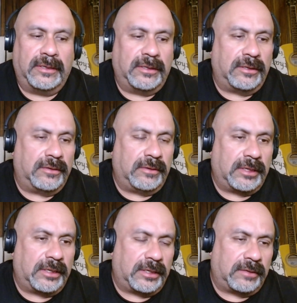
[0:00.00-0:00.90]

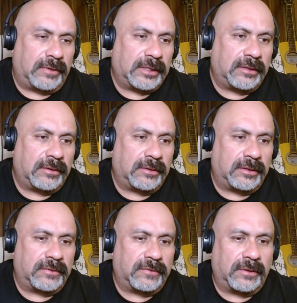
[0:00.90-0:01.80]
And right there in
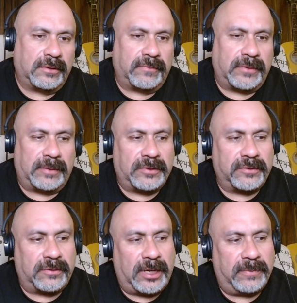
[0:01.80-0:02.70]
the song, what I'm
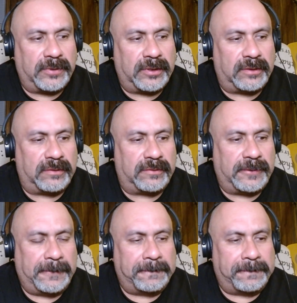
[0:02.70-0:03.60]
describing is
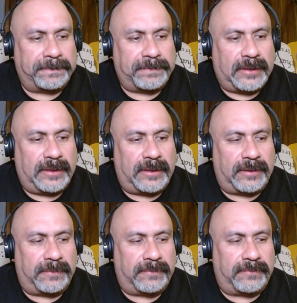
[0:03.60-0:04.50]
um,